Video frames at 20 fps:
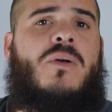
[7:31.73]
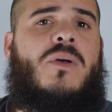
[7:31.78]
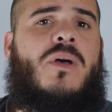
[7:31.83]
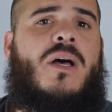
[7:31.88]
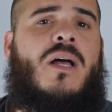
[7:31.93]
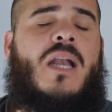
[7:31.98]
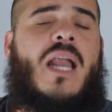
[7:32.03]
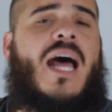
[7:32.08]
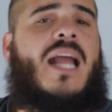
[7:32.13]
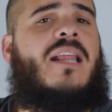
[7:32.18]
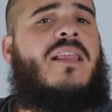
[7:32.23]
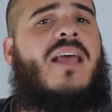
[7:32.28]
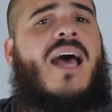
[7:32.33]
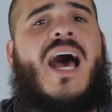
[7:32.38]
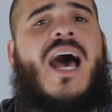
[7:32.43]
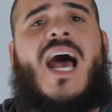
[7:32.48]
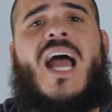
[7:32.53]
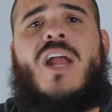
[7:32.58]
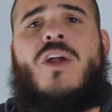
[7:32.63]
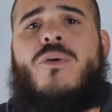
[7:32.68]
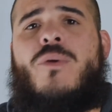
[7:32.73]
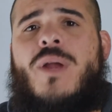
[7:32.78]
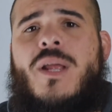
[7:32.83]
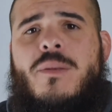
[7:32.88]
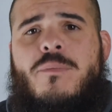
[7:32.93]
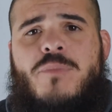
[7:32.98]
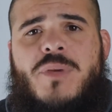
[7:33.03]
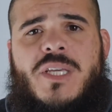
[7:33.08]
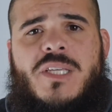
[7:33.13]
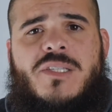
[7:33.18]
a lot of the higher end
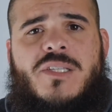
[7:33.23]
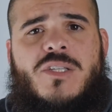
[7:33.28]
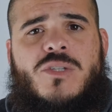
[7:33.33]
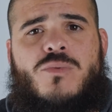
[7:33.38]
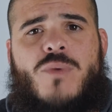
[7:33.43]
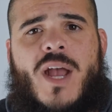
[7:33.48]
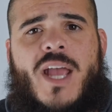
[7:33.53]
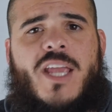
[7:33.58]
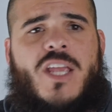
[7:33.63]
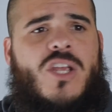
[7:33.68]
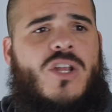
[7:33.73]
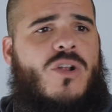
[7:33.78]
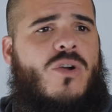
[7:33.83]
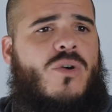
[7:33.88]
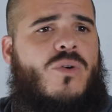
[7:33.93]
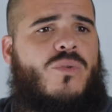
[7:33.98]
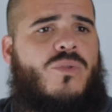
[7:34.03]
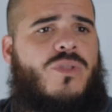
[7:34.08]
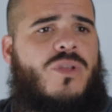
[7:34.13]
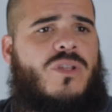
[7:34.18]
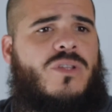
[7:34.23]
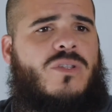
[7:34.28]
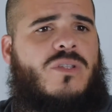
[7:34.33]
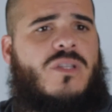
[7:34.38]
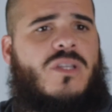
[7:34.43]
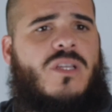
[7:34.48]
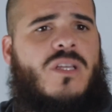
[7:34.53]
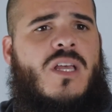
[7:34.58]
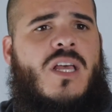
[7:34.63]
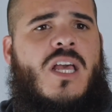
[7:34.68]
pieces, right?
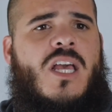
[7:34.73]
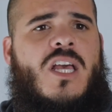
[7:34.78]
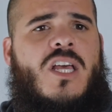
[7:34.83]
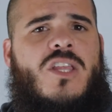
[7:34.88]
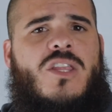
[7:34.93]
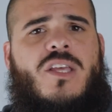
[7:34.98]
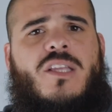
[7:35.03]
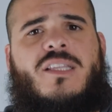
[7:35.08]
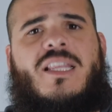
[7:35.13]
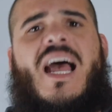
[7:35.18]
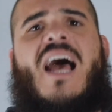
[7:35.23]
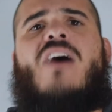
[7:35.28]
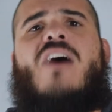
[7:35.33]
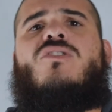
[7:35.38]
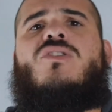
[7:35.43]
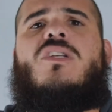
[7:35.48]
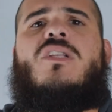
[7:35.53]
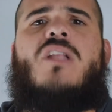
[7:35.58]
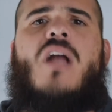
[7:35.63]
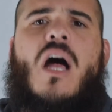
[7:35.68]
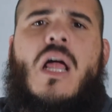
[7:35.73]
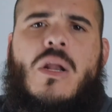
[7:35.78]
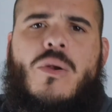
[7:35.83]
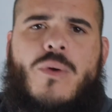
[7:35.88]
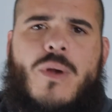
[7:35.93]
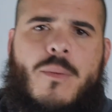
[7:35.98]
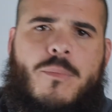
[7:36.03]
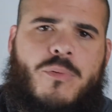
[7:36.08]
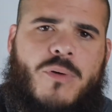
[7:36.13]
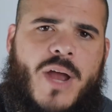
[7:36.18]
The
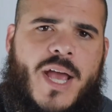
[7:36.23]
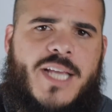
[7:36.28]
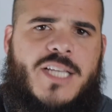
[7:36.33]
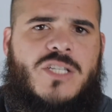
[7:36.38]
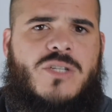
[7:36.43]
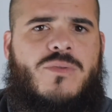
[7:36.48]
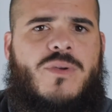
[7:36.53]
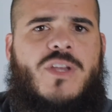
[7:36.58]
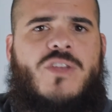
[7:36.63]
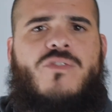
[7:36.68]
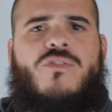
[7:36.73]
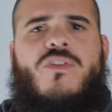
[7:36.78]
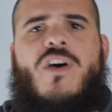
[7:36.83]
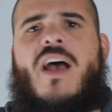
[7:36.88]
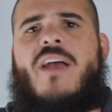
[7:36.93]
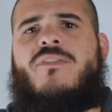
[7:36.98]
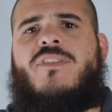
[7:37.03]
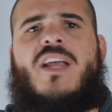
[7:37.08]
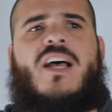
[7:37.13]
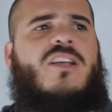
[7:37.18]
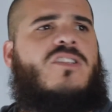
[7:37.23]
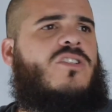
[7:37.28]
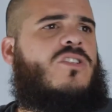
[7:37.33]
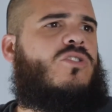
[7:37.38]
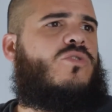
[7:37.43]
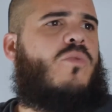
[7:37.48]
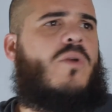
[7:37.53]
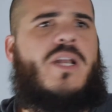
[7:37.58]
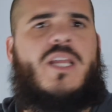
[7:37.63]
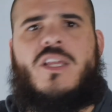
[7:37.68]
$1,000 price range, $5,000,
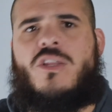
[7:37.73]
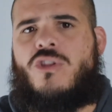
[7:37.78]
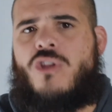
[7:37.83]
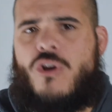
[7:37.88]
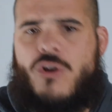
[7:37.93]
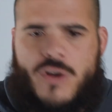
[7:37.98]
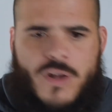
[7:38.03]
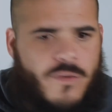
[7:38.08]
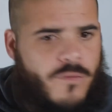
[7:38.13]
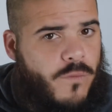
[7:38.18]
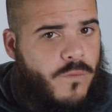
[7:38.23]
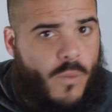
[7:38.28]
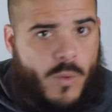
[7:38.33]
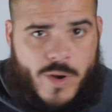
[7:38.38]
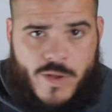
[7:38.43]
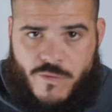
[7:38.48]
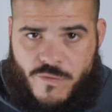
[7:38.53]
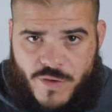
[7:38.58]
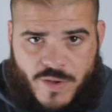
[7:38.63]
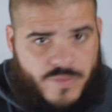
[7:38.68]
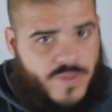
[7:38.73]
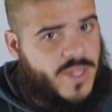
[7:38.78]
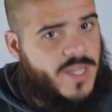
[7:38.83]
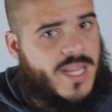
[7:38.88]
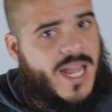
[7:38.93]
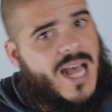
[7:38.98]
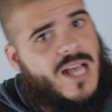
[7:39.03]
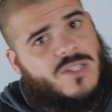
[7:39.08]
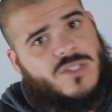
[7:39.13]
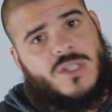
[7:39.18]
$20,000, $30,000, $40,000,
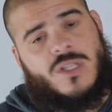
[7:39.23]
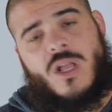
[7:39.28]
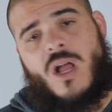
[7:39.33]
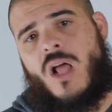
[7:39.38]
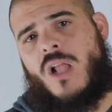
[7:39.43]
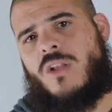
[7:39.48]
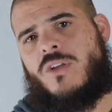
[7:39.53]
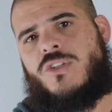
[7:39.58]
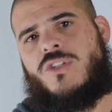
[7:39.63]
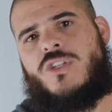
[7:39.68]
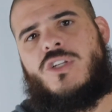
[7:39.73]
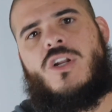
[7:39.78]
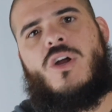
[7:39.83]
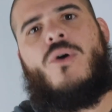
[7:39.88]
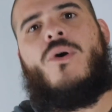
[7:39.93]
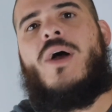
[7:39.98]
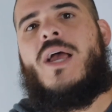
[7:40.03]
$50,000.